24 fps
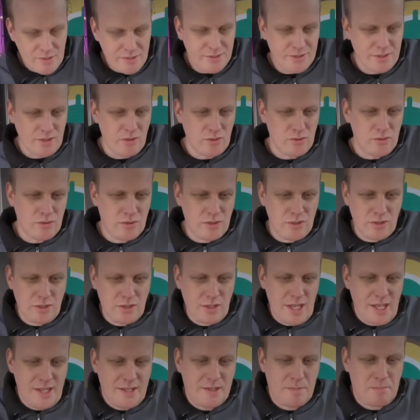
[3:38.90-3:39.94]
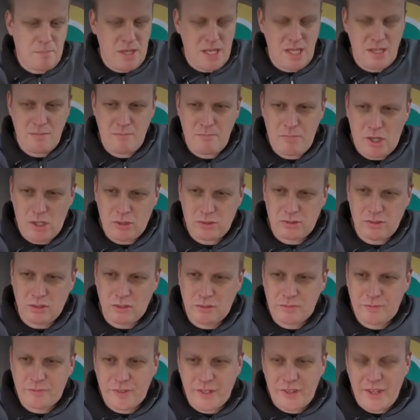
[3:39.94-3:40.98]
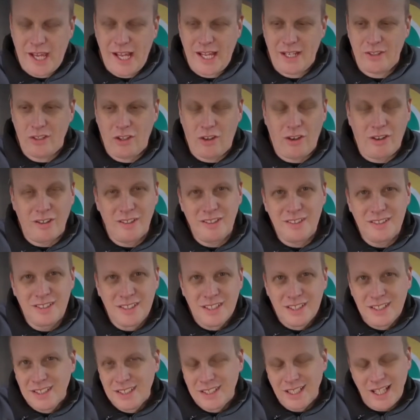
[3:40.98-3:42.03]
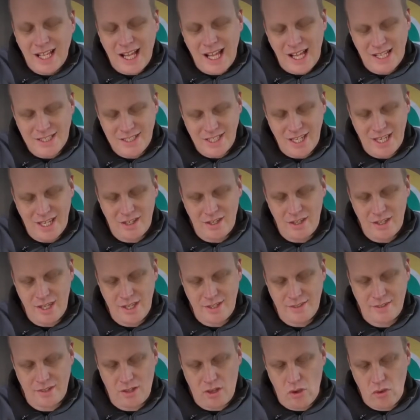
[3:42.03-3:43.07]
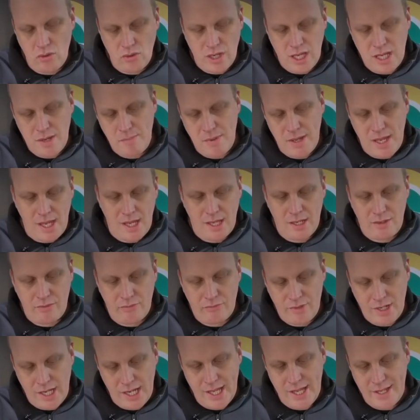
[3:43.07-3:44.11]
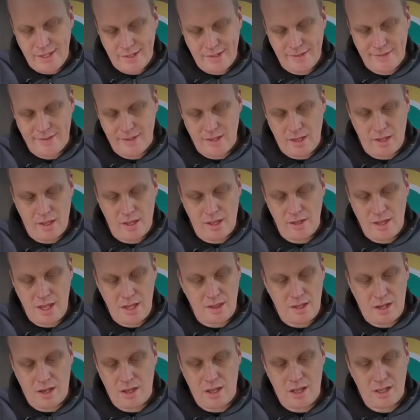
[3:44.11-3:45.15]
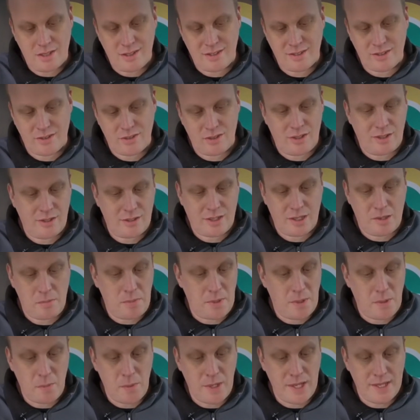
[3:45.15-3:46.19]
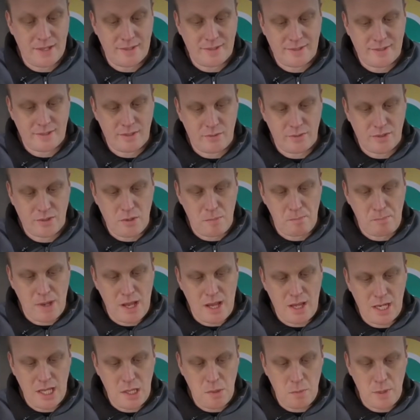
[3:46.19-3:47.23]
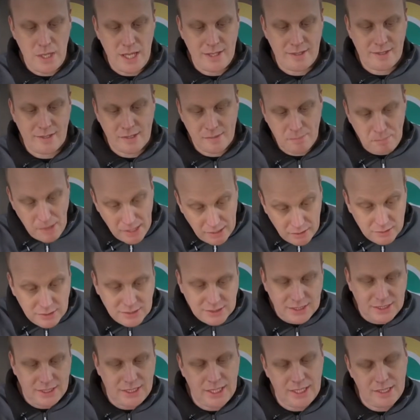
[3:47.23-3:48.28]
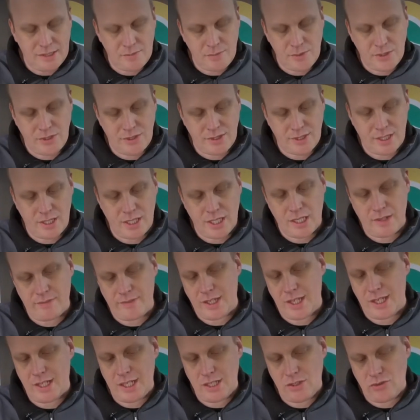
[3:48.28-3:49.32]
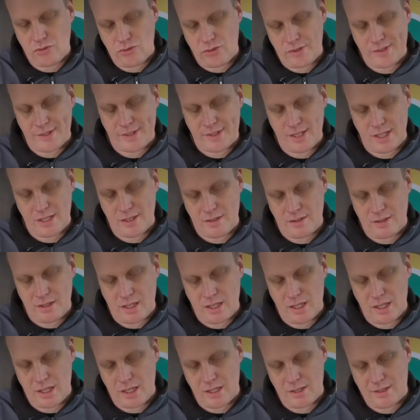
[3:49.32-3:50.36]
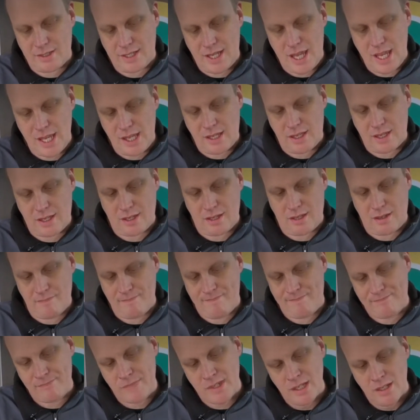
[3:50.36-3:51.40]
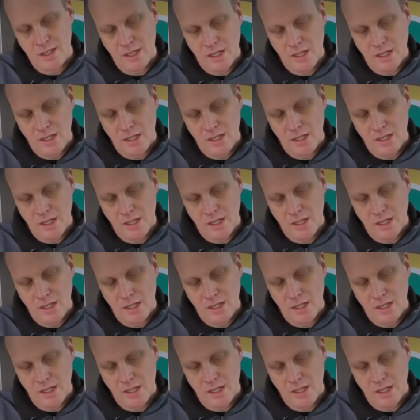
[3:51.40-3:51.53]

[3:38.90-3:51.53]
So it's been bottled for that long, and yet it's only been released in the last couple of weeks. So it's got barley wheat spelt in it, which is going to give it an interesting take. Hops,